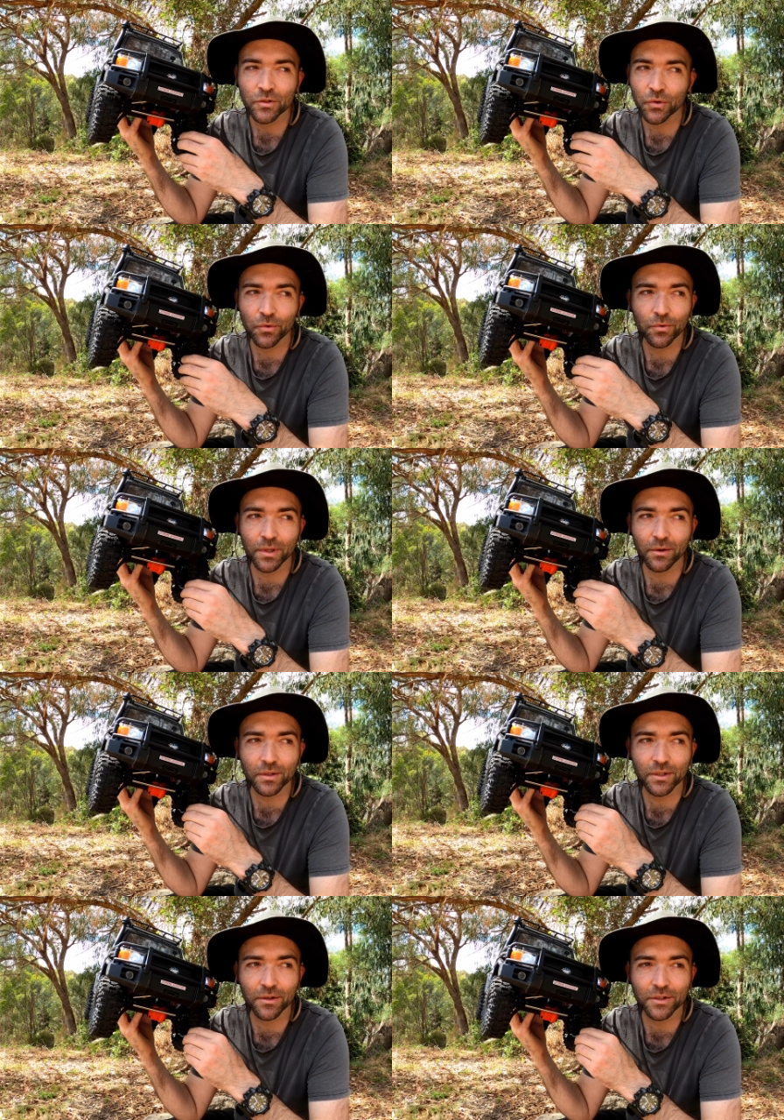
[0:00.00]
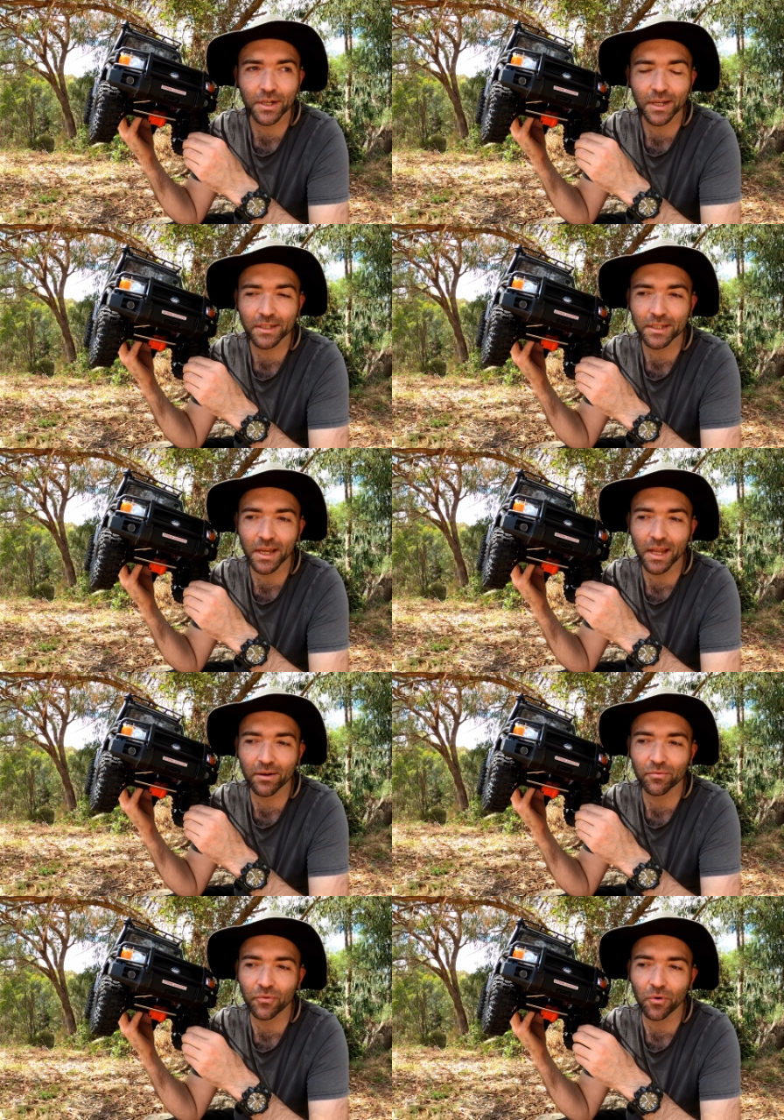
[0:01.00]
Two, there was no chance,
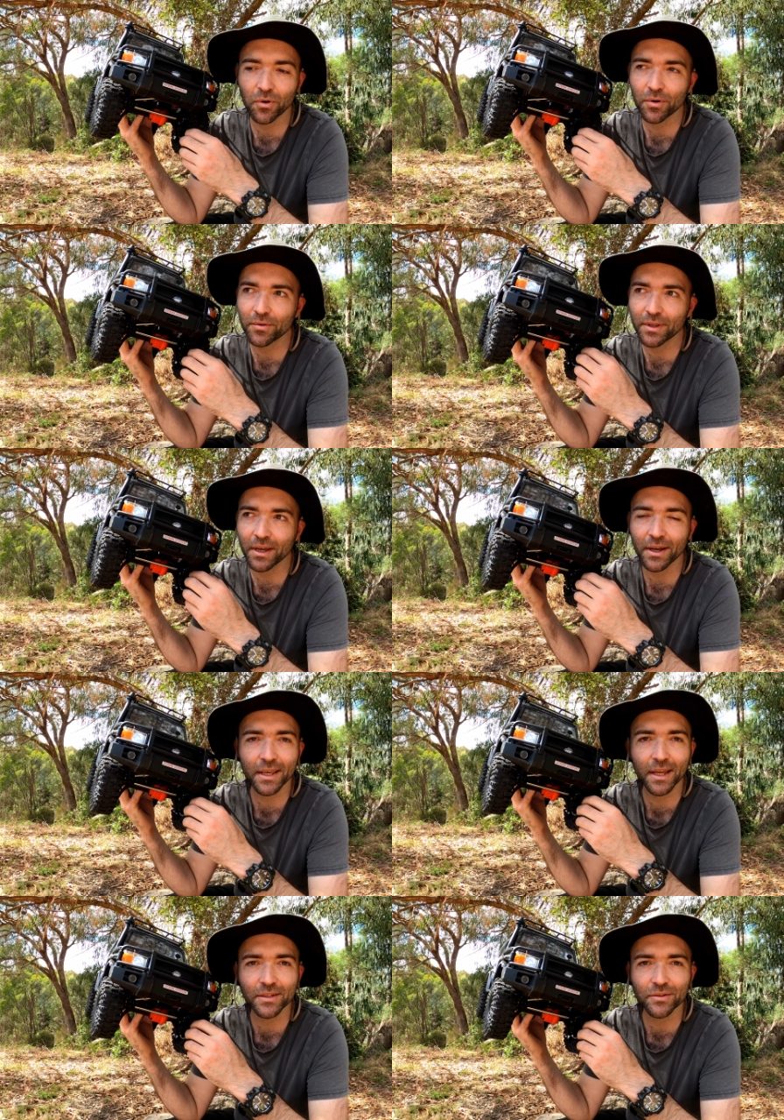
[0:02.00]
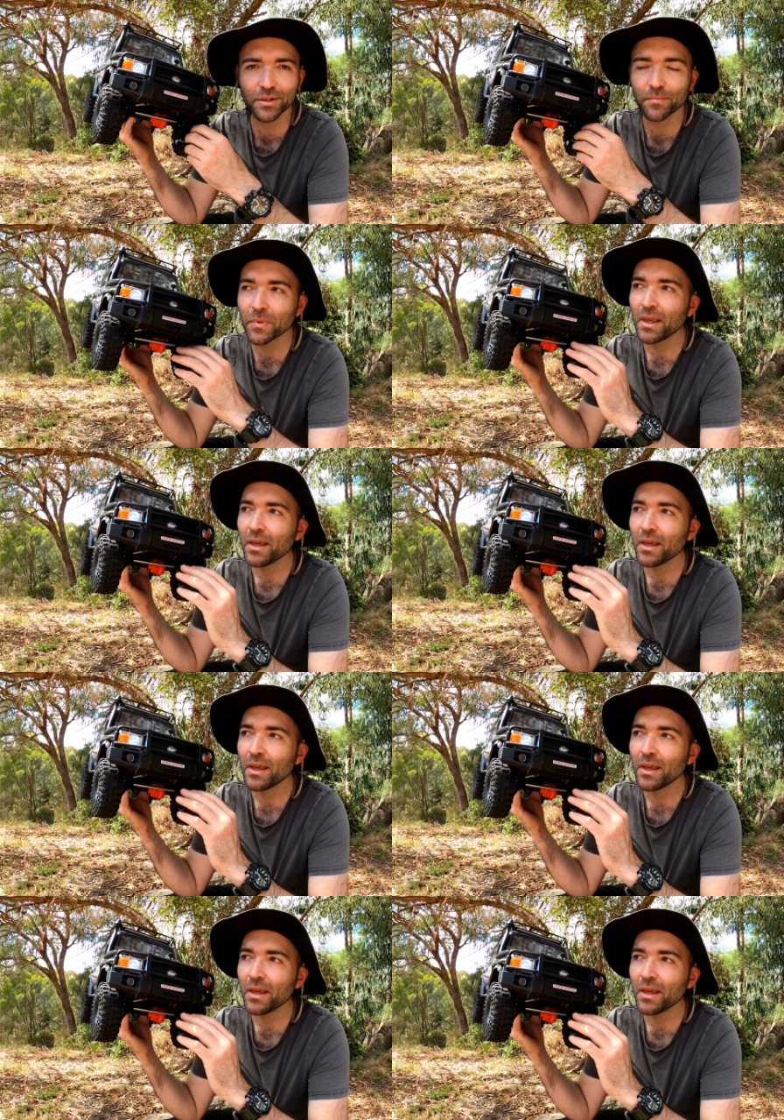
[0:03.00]
and four, yeah, I cancelled it.